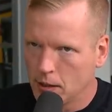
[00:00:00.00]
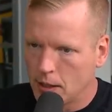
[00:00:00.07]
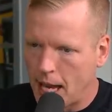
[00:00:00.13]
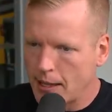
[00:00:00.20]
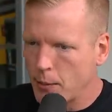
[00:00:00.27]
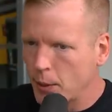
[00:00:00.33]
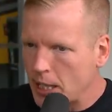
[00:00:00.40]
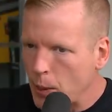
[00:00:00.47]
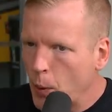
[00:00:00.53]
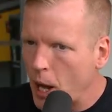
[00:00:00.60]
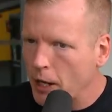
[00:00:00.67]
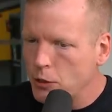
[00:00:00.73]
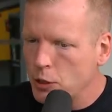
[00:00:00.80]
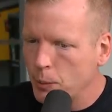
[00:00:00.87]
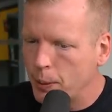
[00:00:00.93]
And then when they
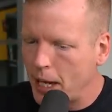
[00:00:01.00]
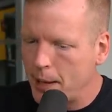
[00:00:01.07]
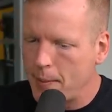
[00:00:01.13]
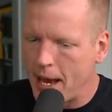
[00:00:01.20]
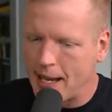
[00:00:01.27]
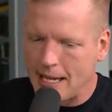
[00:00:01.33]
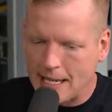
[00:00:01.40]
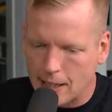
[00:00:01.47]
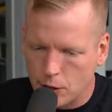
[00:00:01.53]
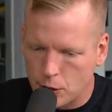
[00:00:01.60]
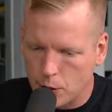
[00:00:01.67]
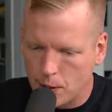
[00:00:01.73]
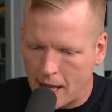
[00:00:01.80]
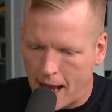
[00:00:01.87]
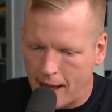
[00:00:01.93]
want to do play man, he can
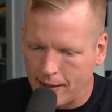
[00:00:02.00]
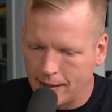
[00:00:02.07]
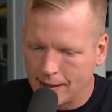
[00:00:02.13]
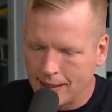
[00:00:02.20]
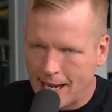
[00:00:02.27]
do that.